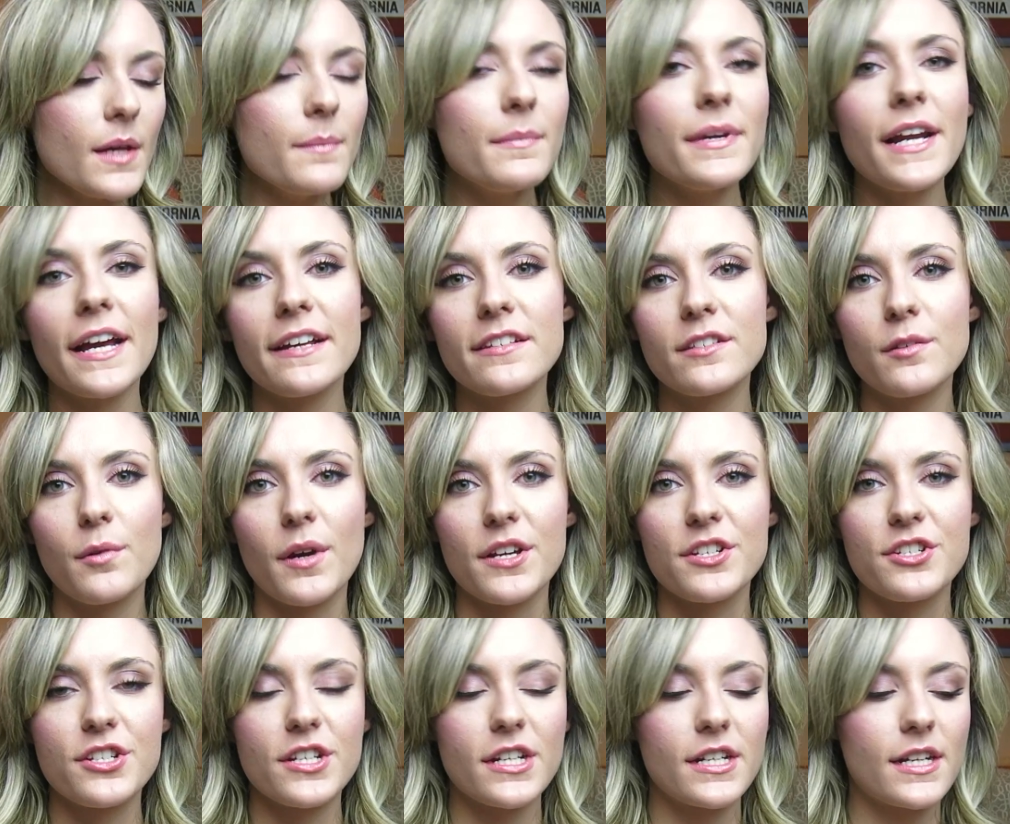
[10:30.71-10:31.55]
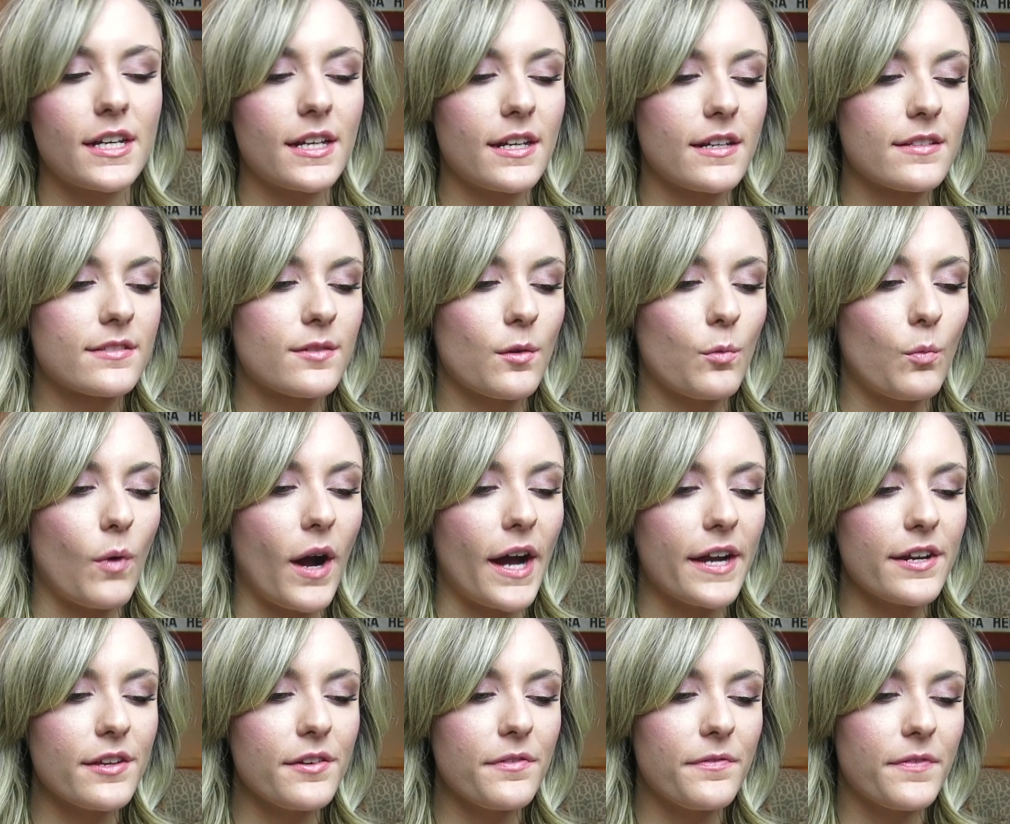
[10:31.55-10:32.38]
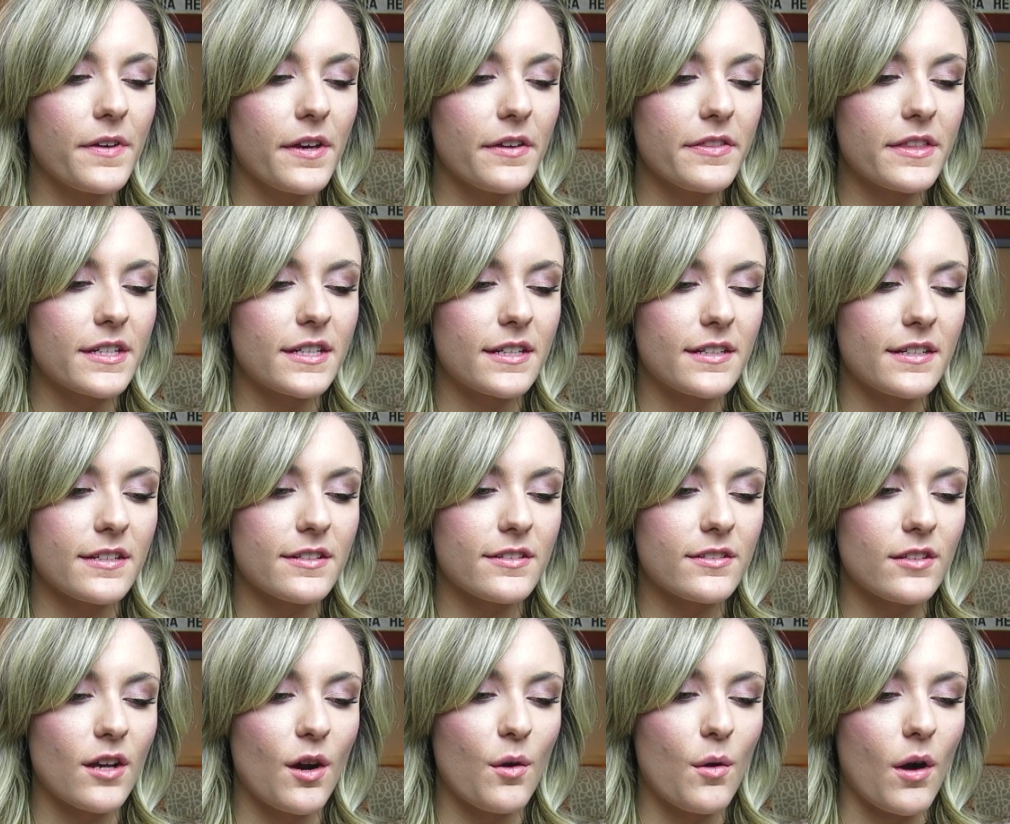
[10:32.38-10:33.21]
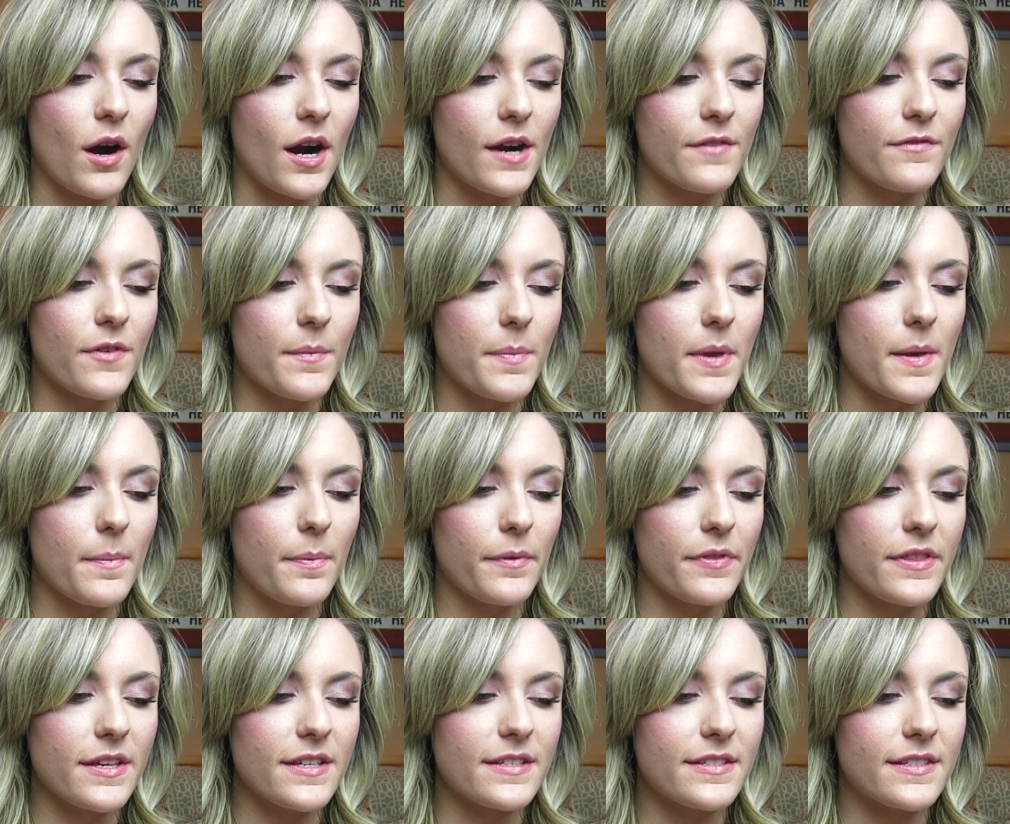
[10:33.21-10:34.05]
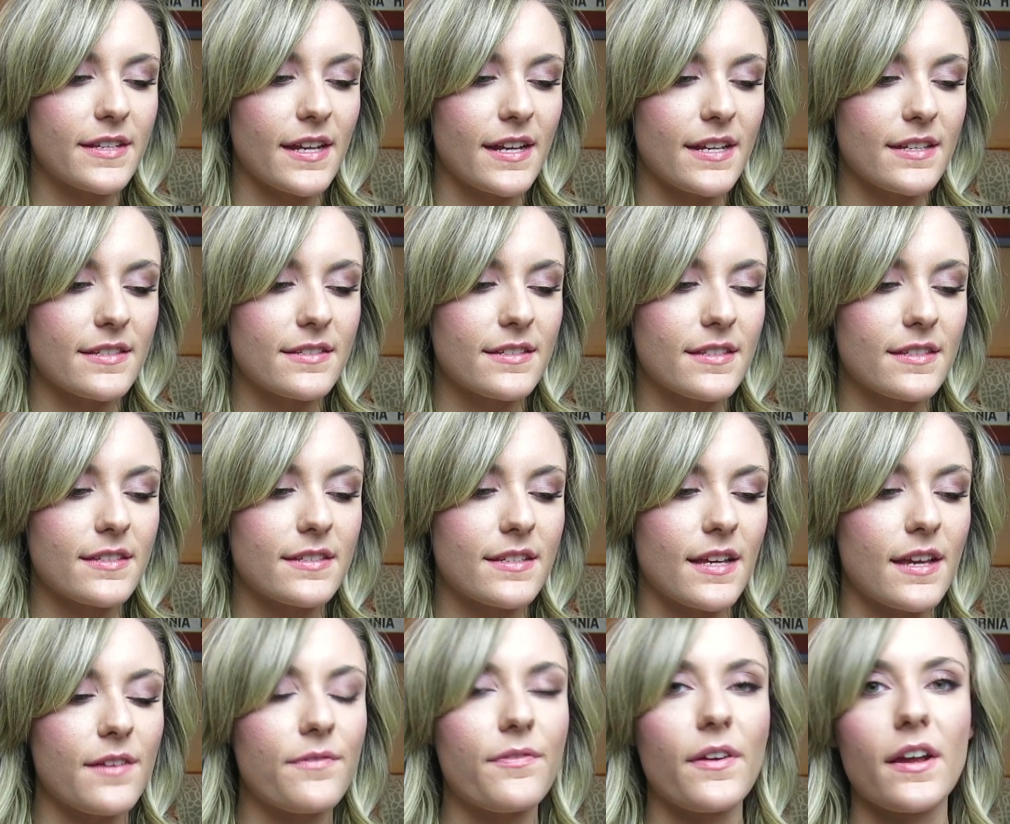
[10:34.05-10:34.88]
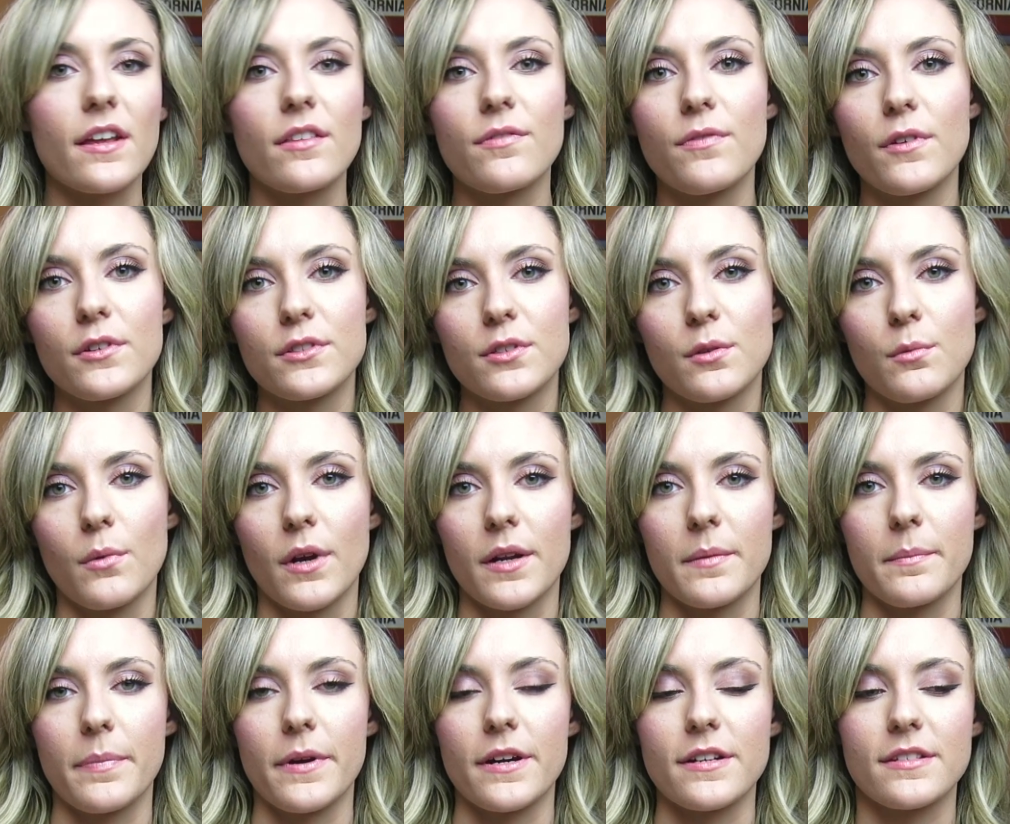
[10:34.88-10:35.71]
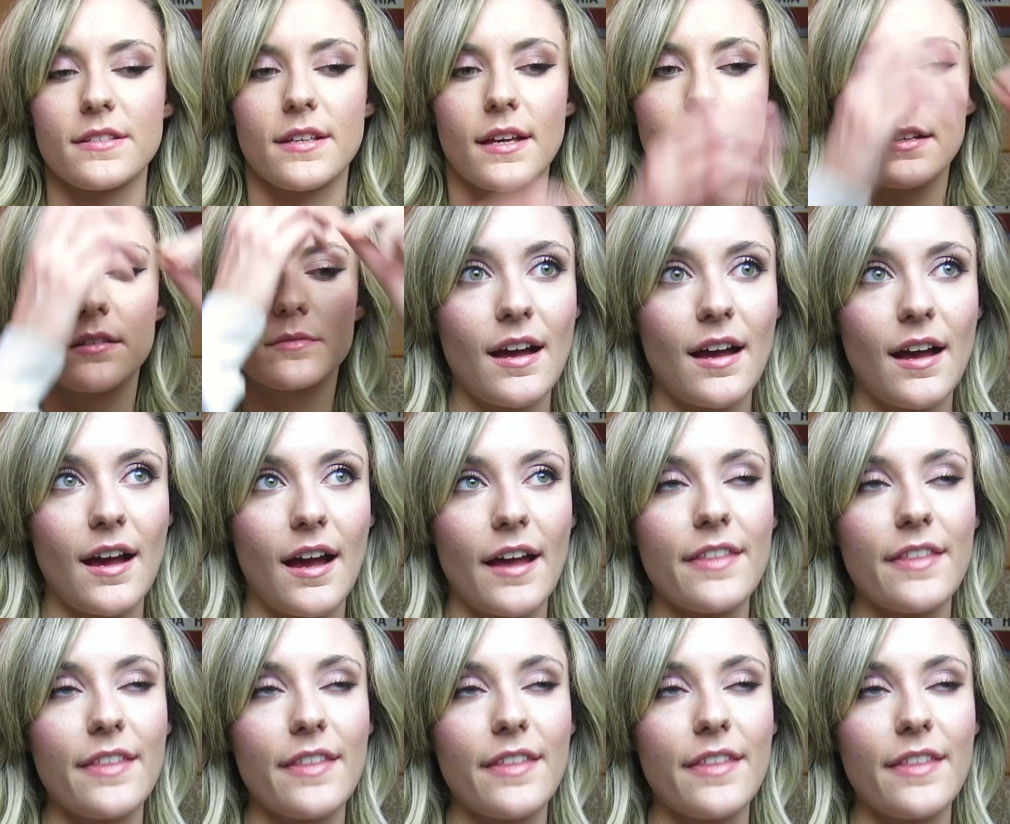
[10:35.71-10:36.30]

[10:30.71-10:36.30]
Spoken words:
My next question is, why do you feel that it is so hard for people these days to stay faithful to one person?